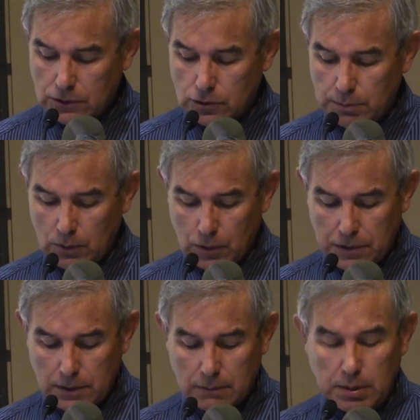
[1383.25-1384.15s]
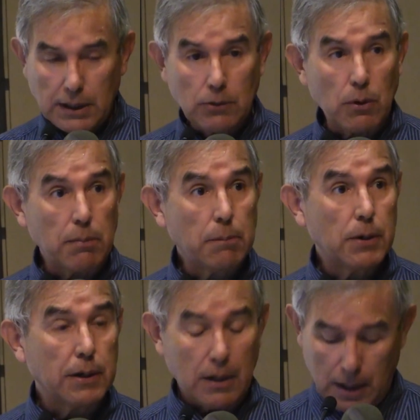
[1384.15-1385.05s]
should be worthy of being
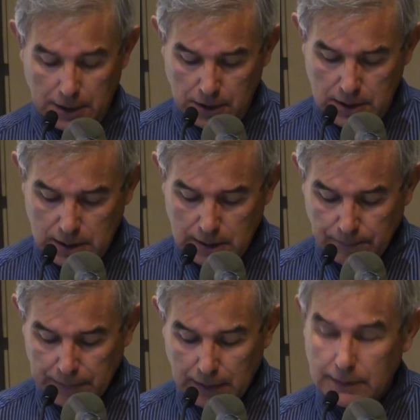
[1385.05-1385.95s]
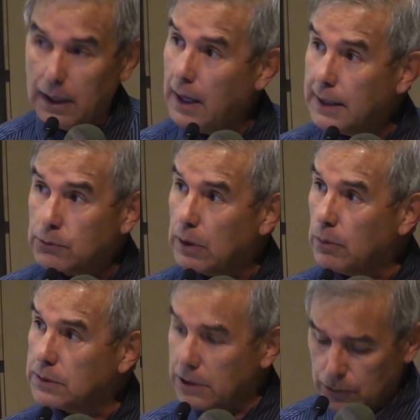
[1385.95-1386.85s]
remembered and honored, not as
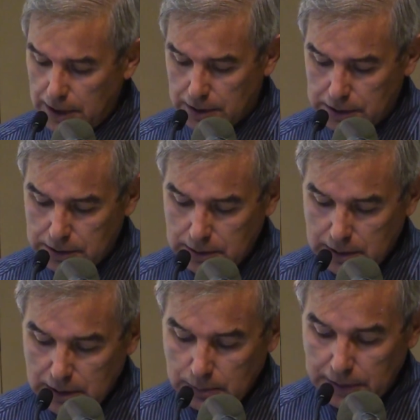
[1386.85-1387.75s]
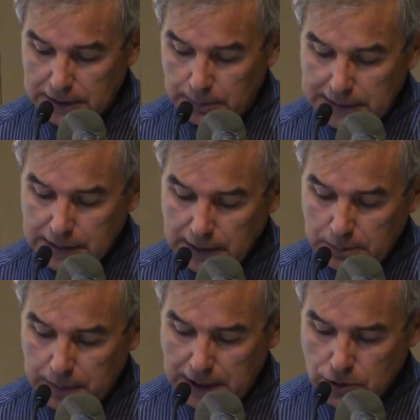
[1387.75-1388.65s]
rebels and traitors, but as
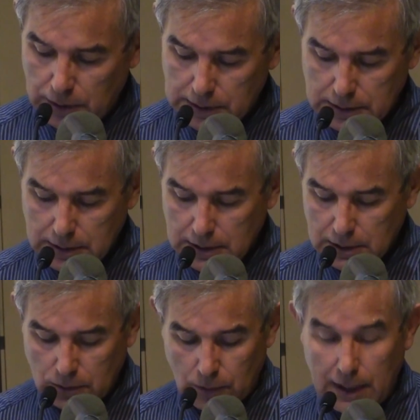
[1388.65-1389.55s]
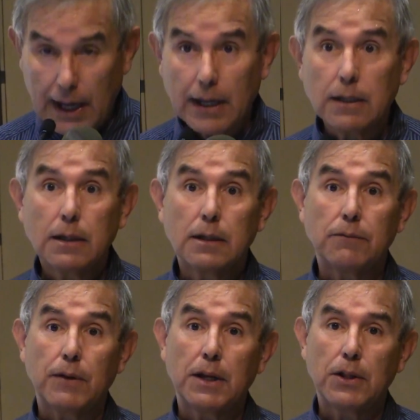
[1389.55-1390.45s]
Mexican patriots who died
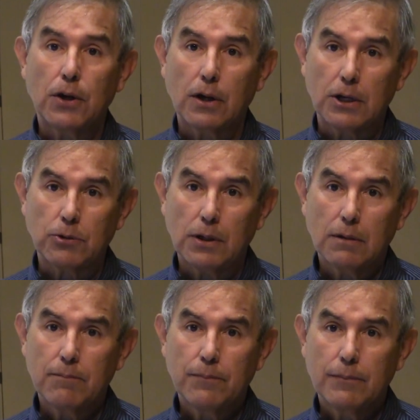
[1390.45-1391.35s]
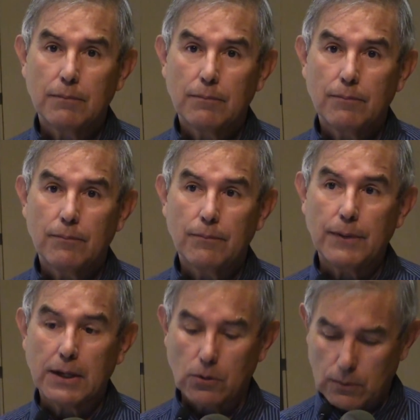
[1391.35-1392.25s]
defending their country.
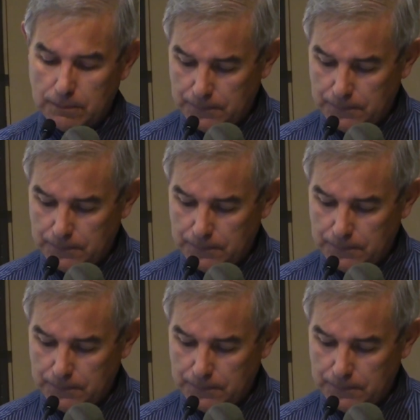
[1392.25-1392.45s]
Thank you.